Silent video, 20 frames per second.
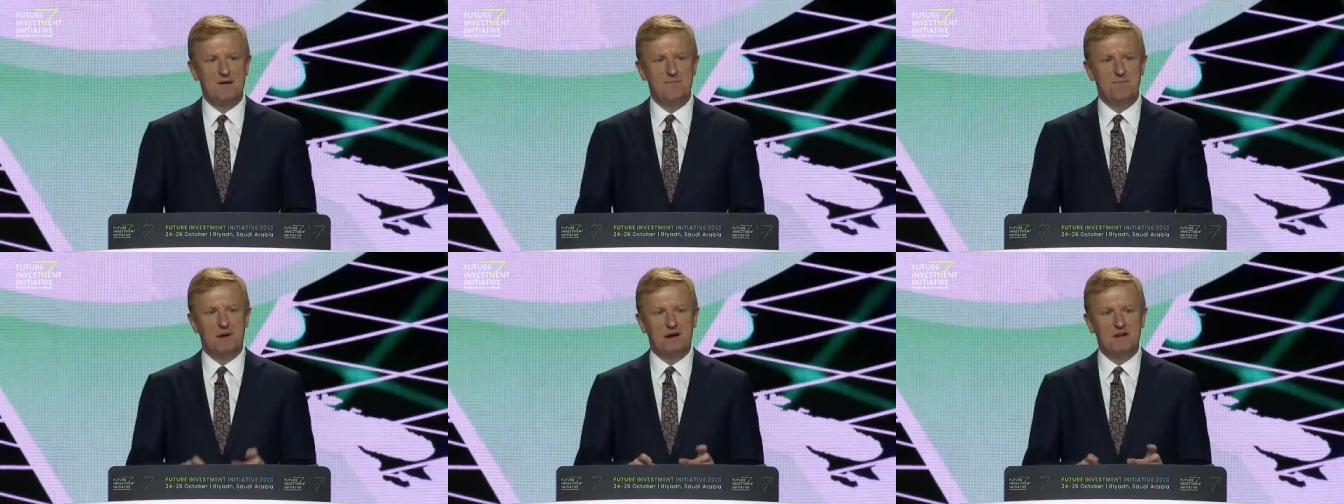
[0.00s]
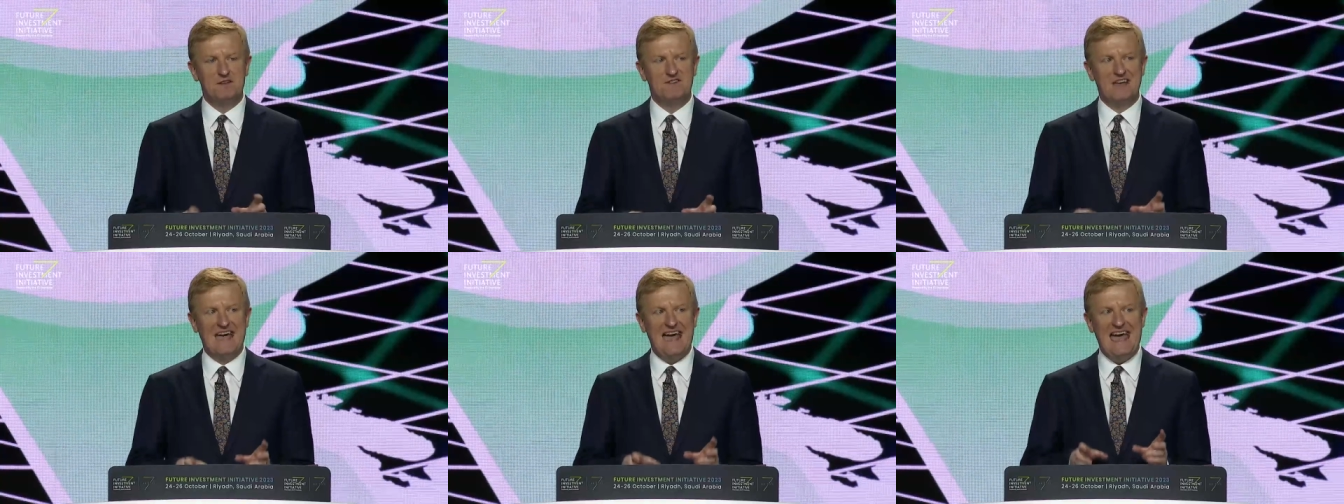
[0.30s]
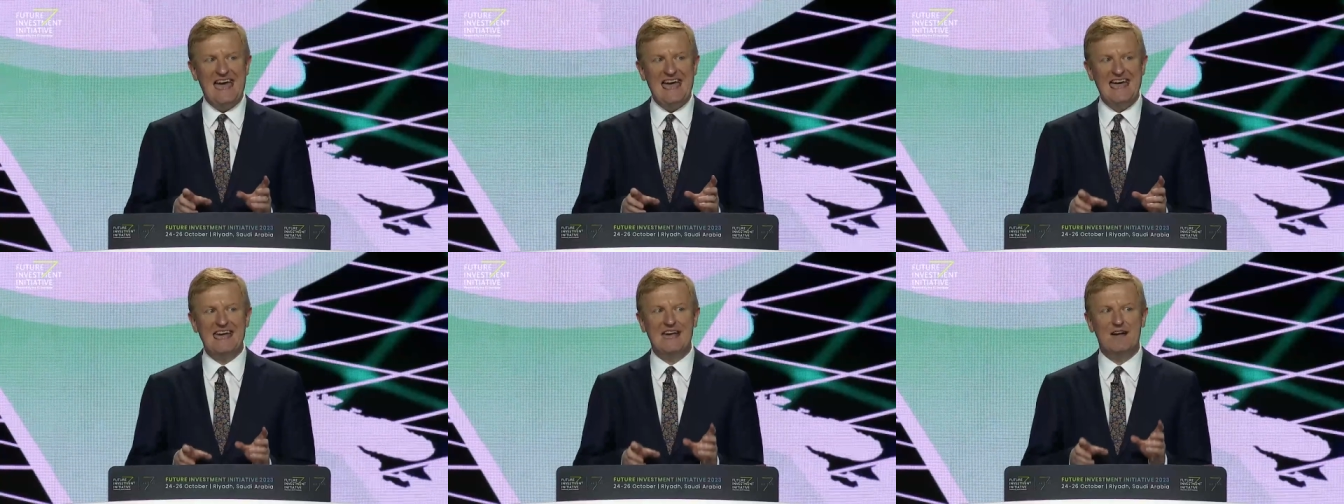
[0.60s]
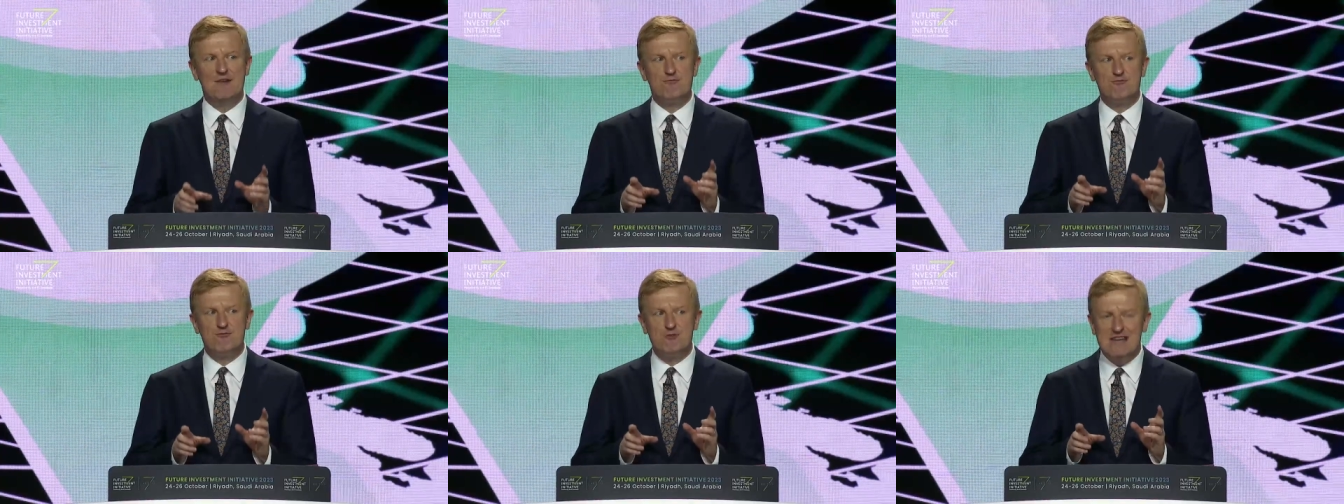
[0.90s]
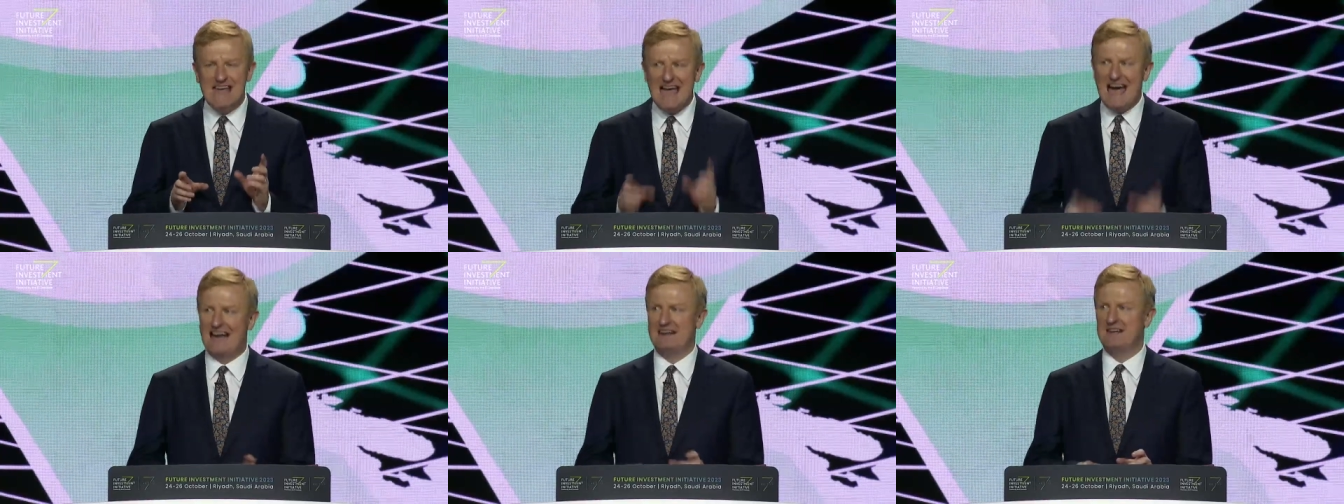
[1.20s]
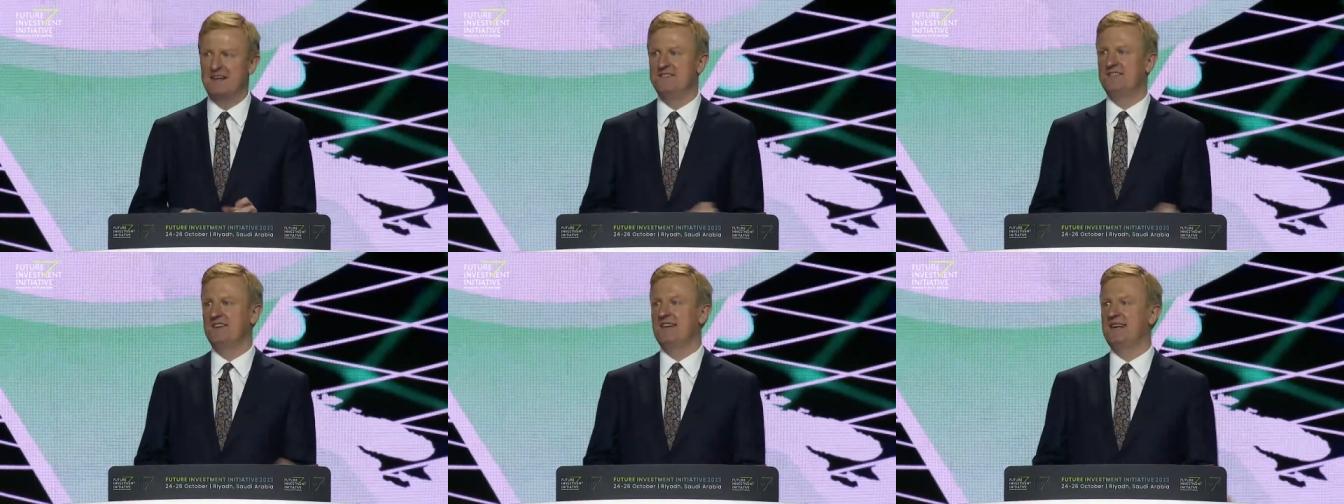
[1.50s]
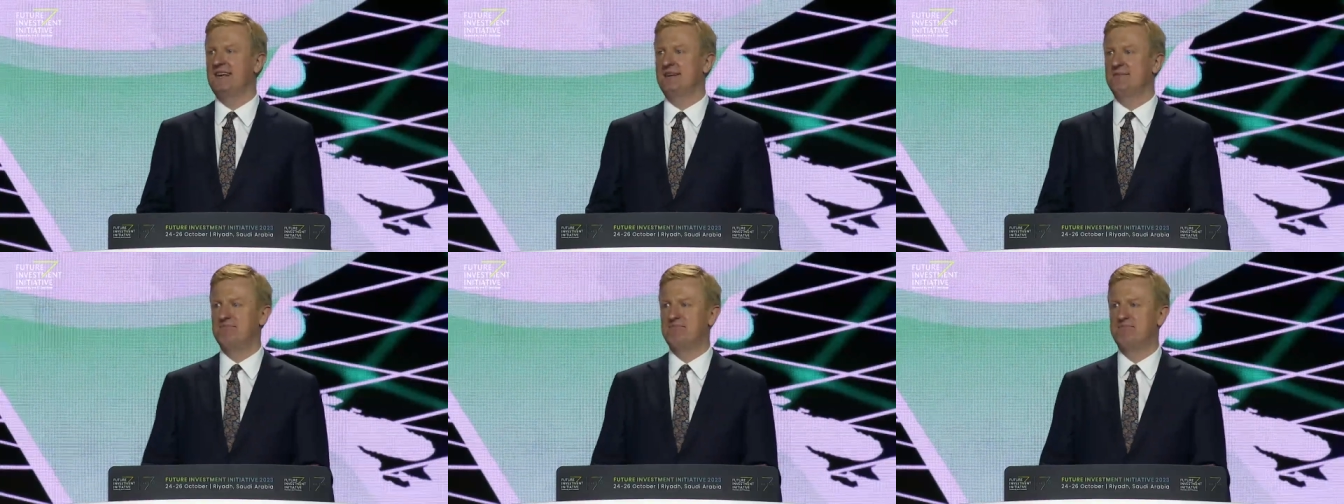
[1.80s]
but a
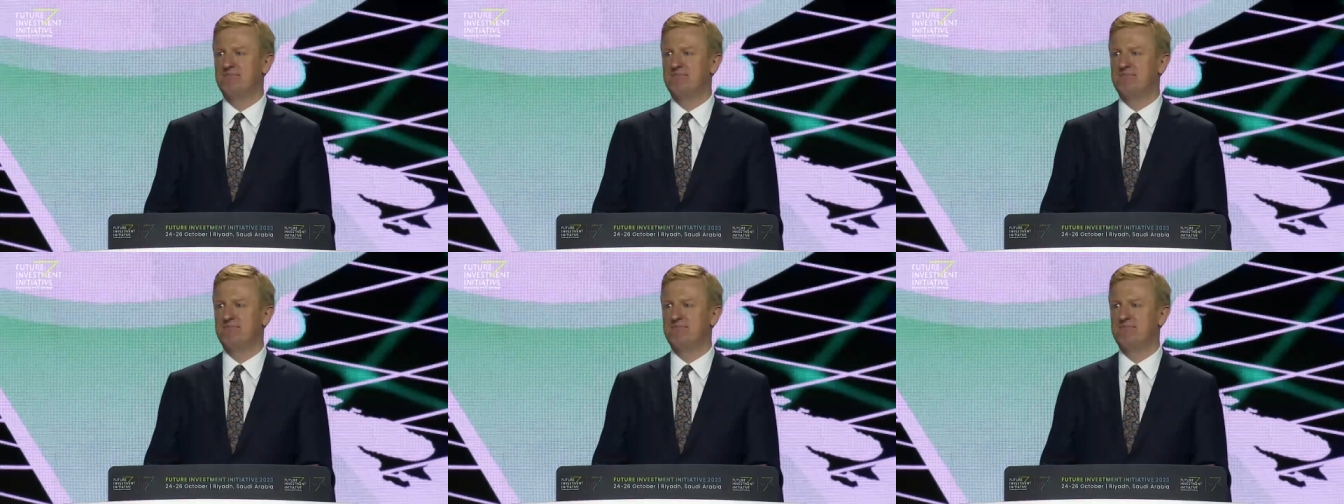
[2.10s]
reality.